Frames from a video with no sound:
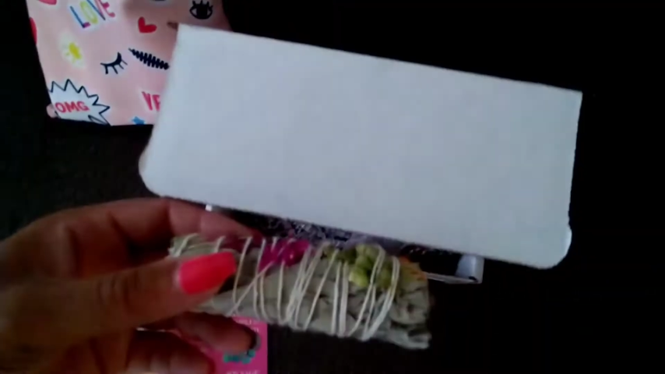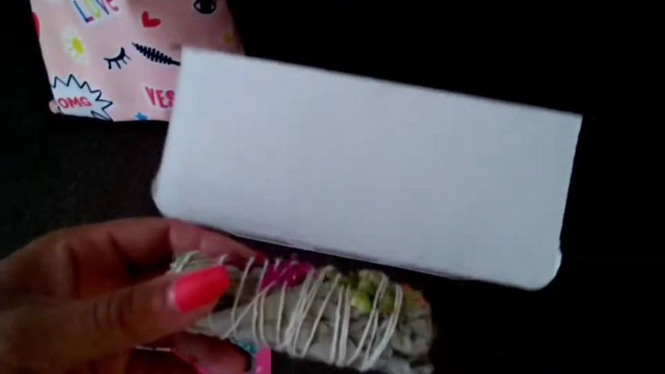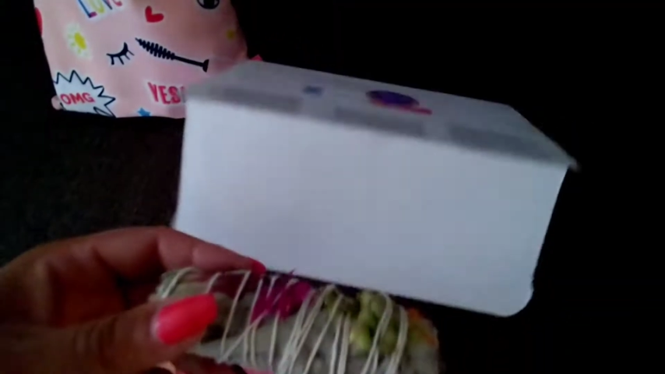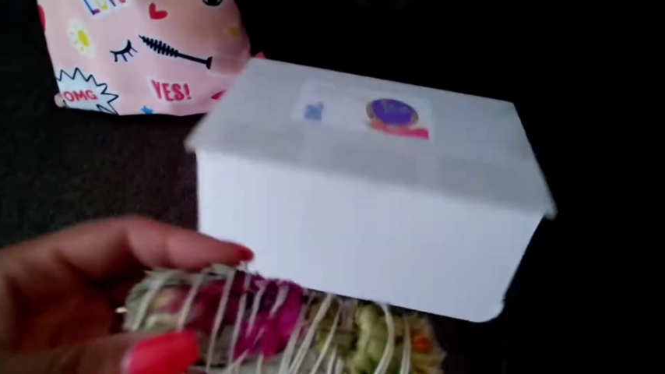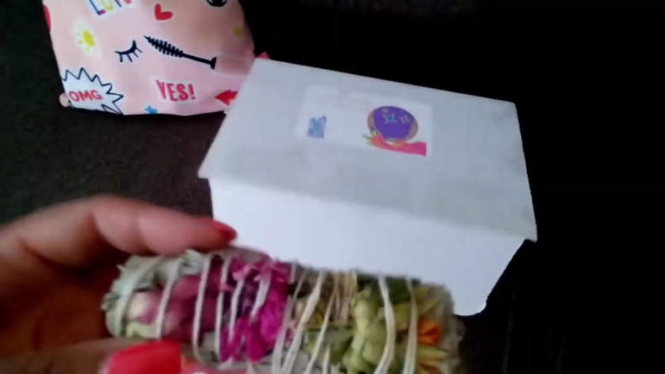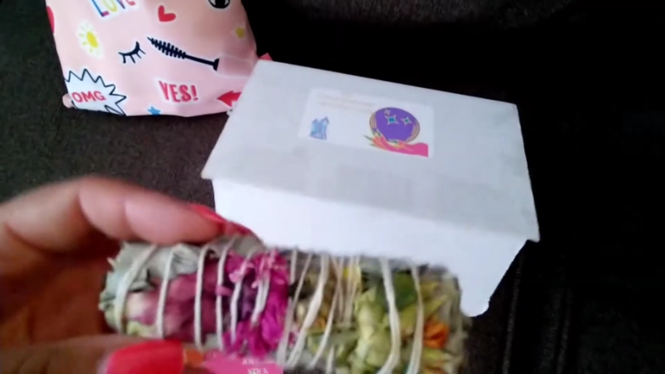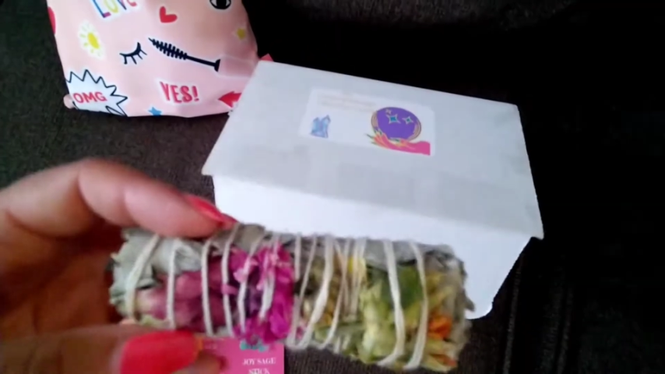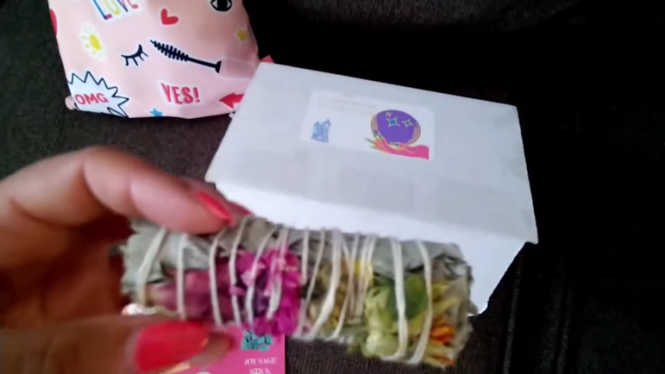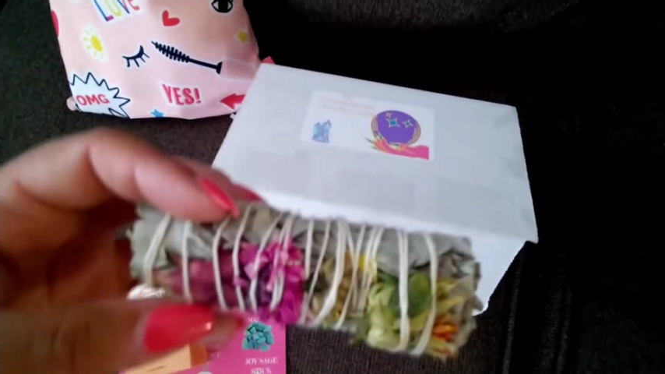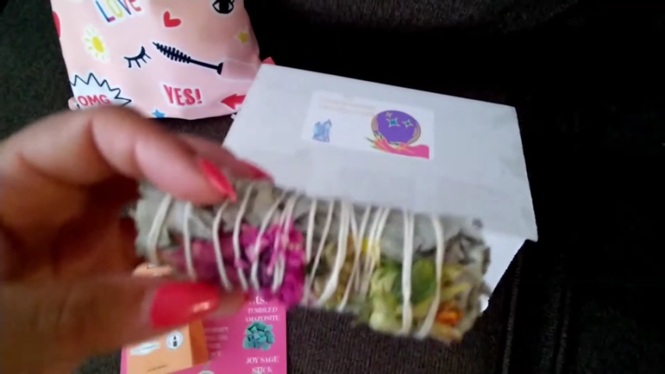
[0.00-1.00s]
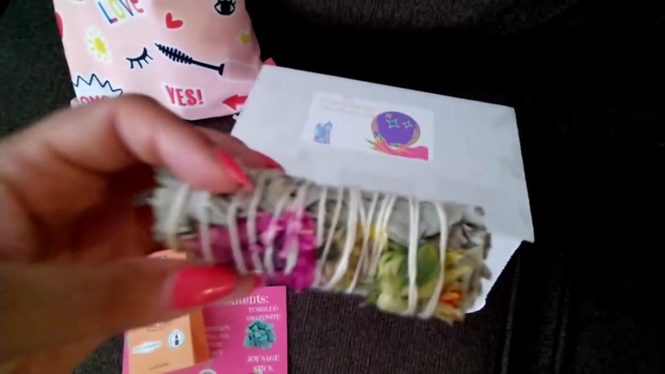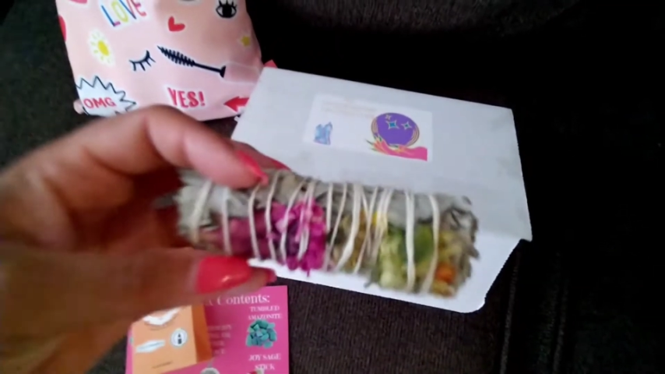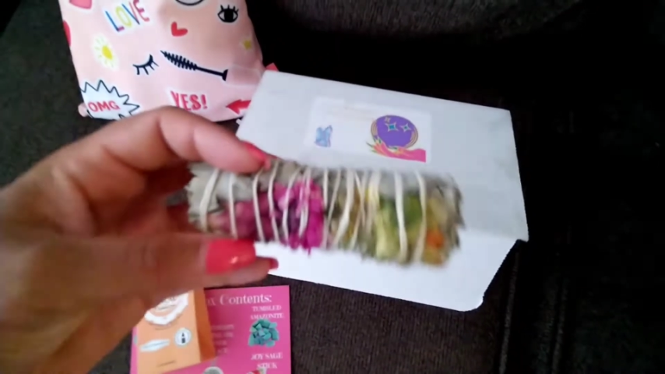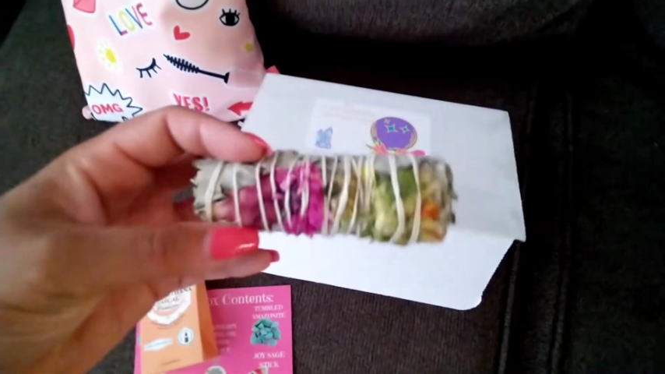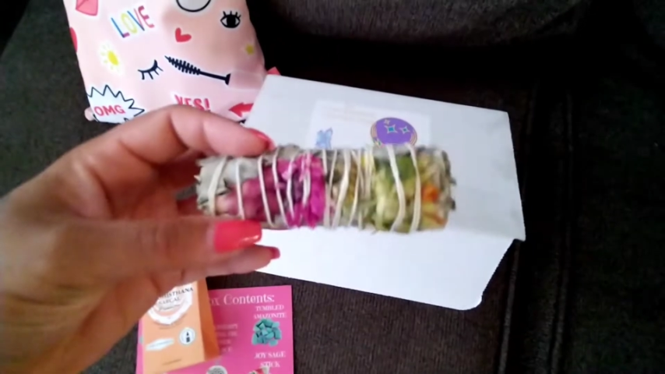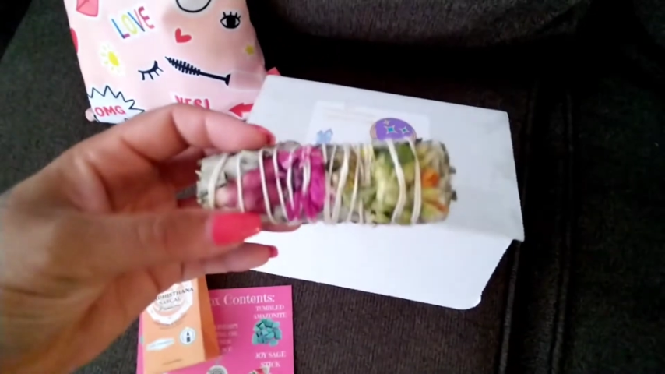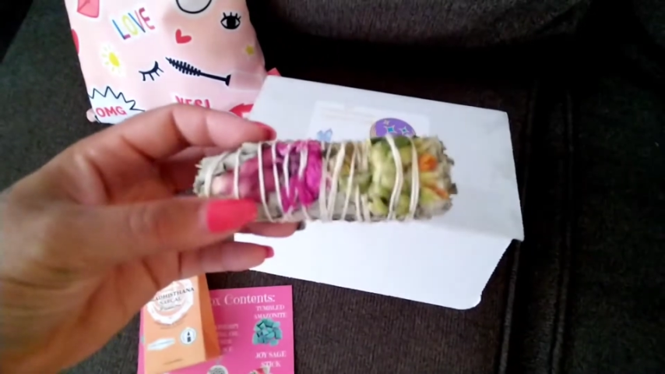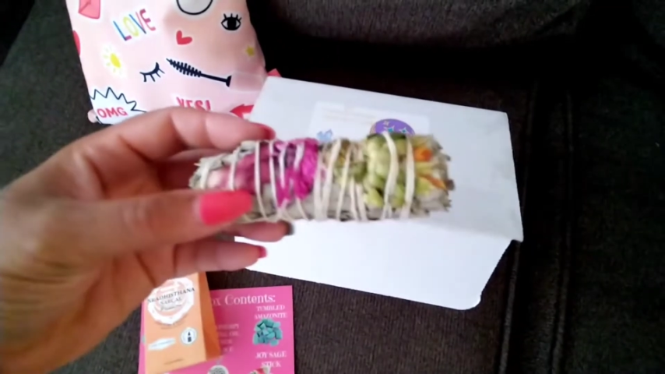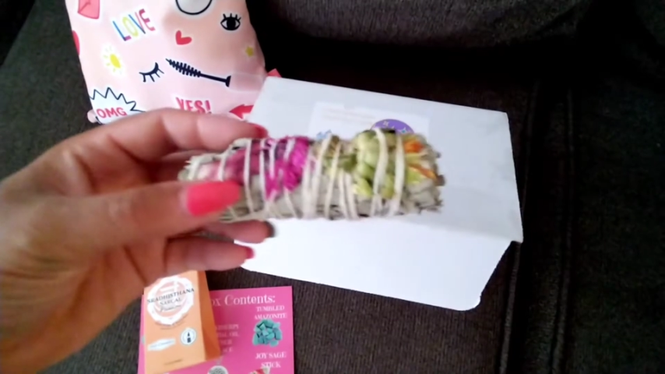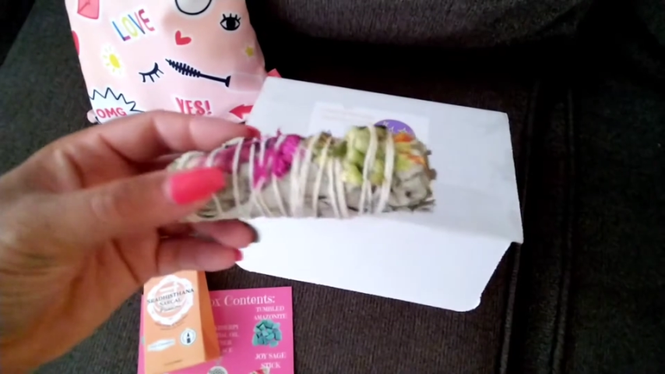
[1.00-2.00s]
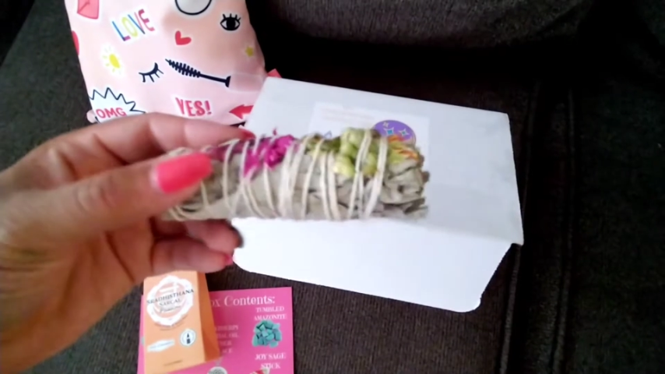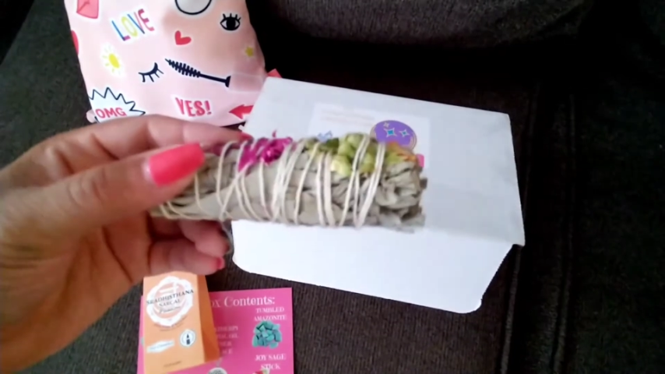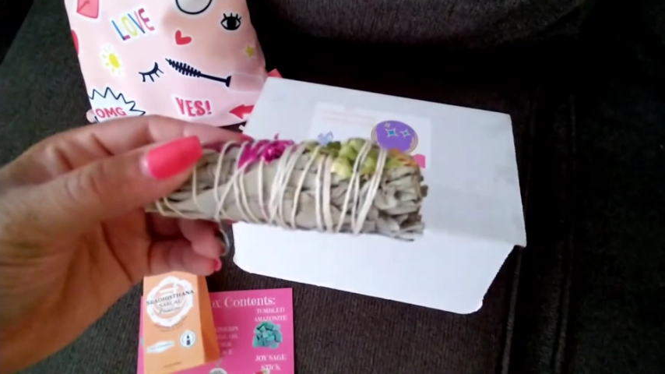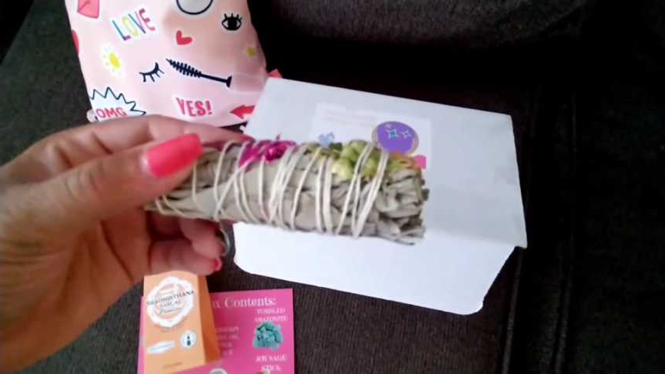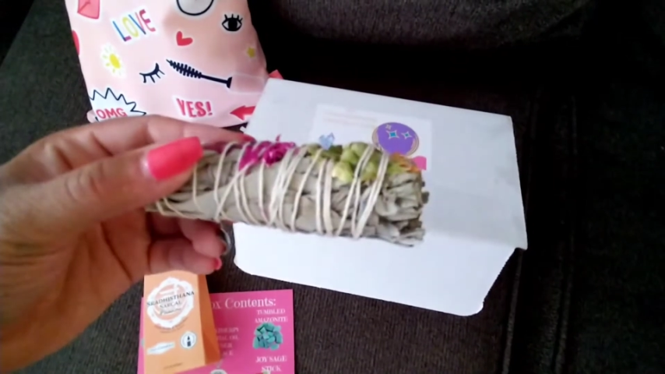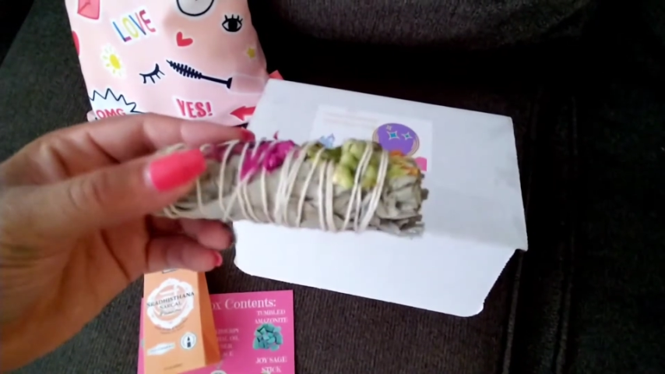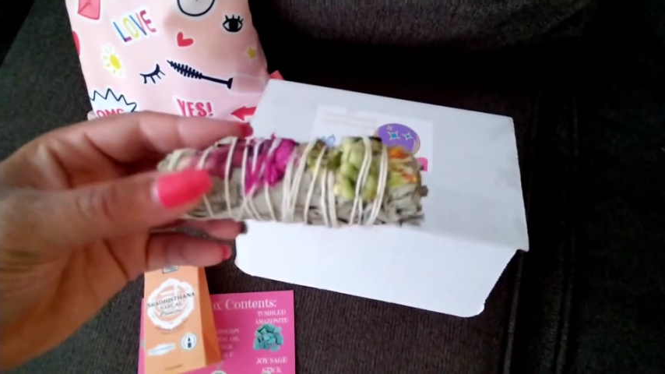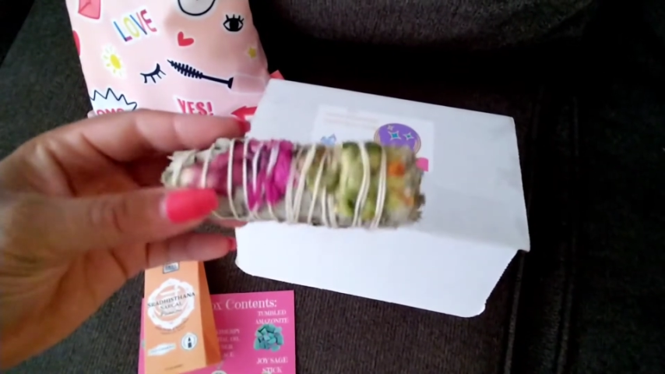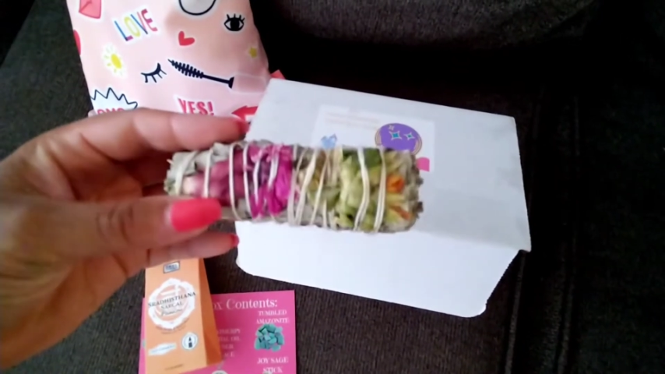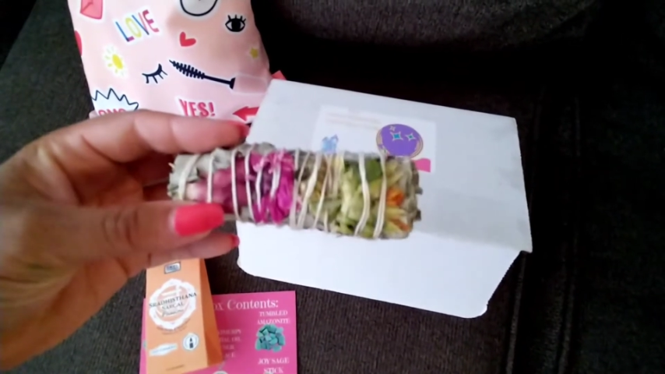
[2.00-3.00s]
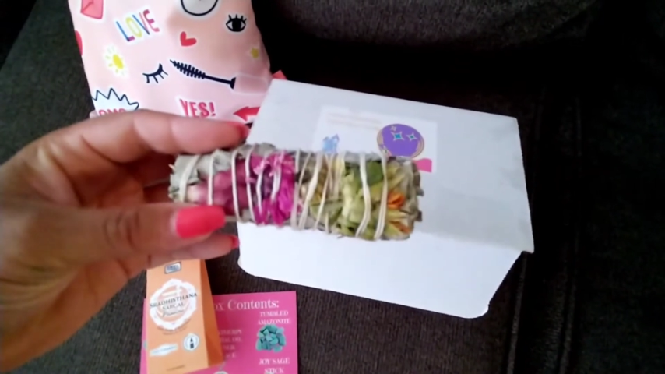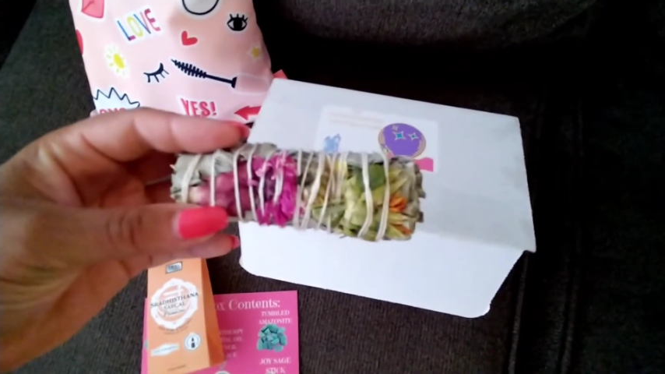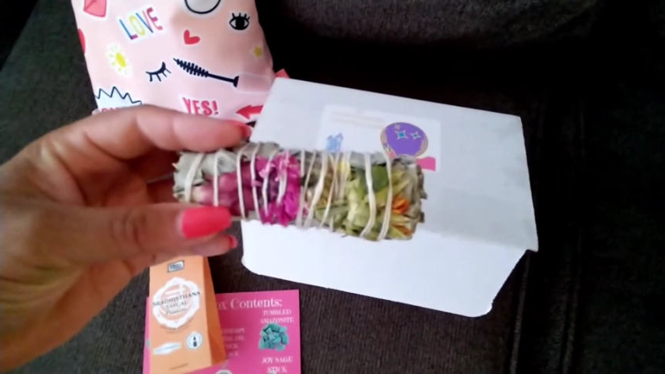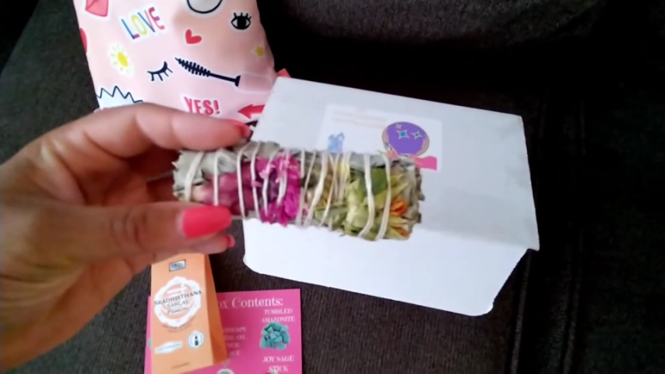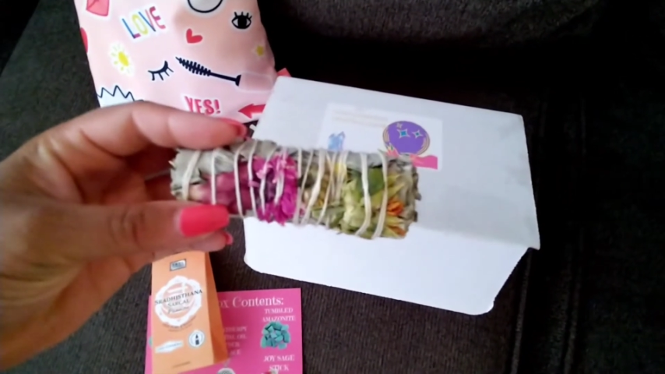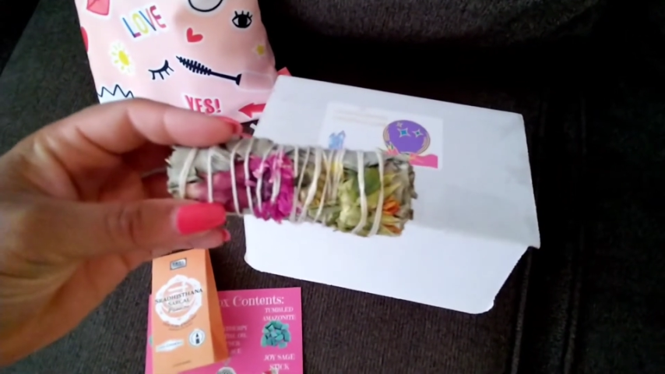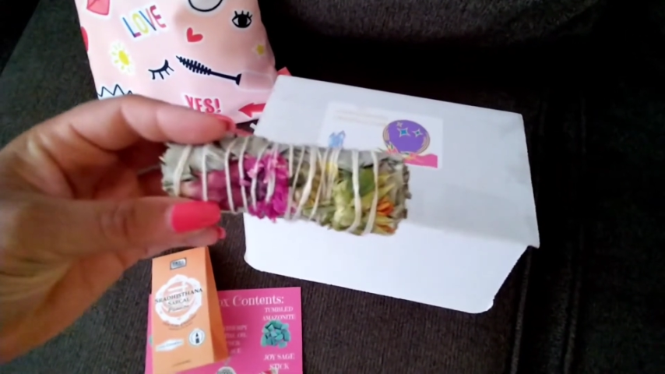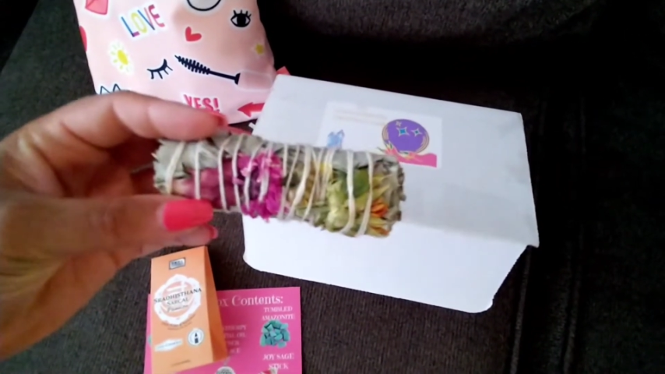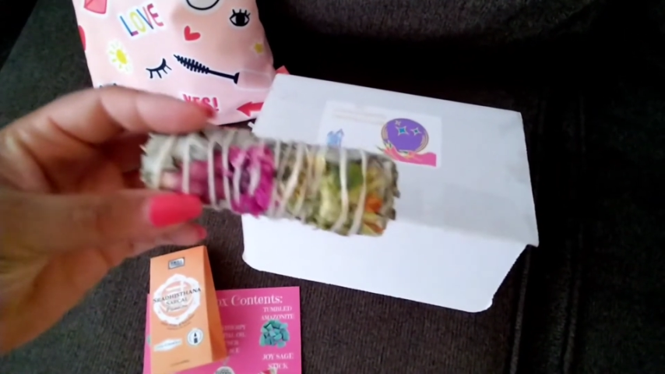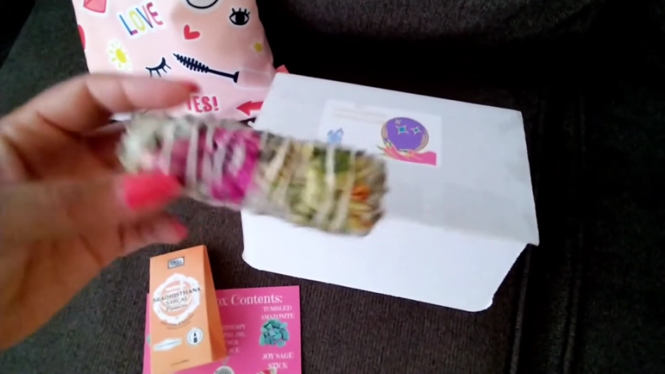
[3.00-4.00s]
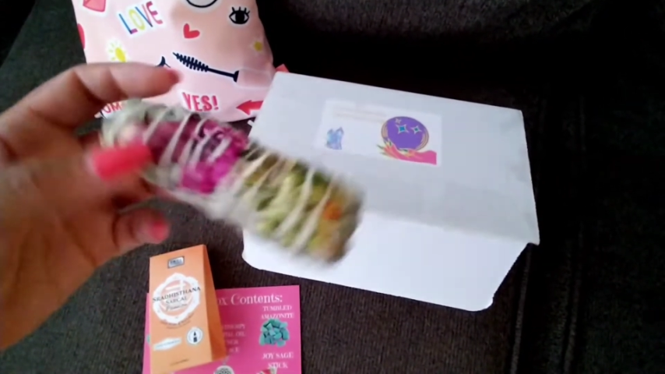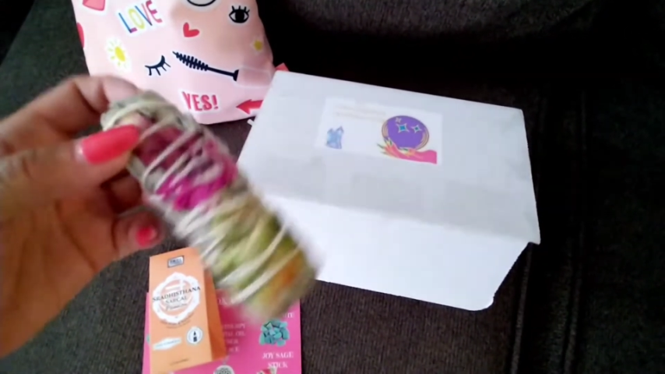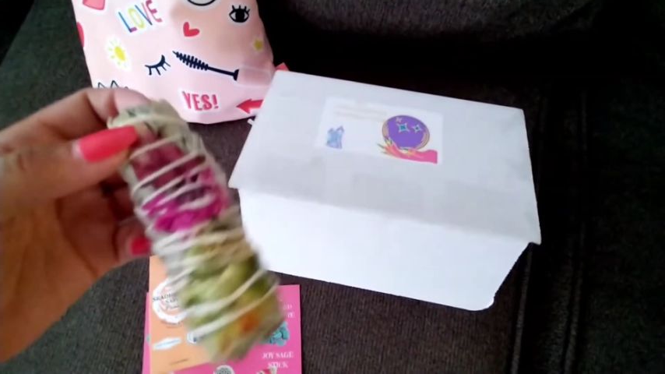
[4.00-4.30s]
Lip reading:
[unreadable: no face in view]